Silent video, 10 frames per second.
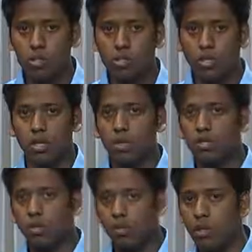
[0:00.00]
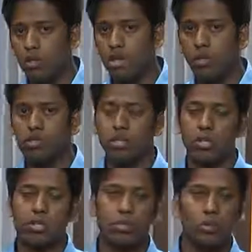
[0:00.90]
business tier to a mid-sized
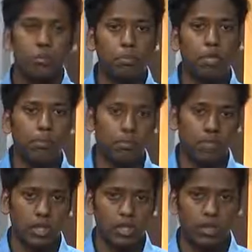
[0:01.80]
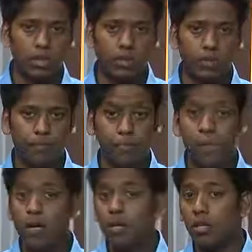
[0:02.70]
tier to a premium tier.
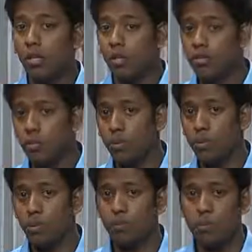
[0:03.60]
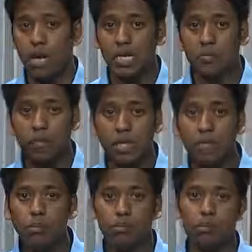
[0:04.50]
You can also open the door for price
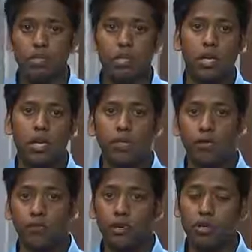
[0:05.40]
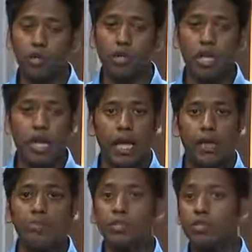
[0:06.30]
premiums, referrals,
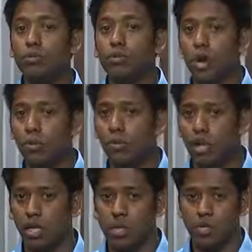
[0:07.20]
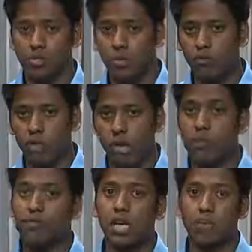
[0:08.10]
and reduce operating costs over the
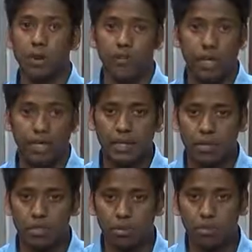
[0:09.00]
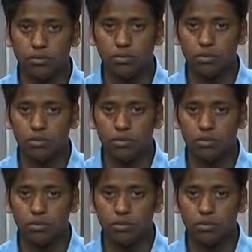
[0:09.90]
lifetime of that customer.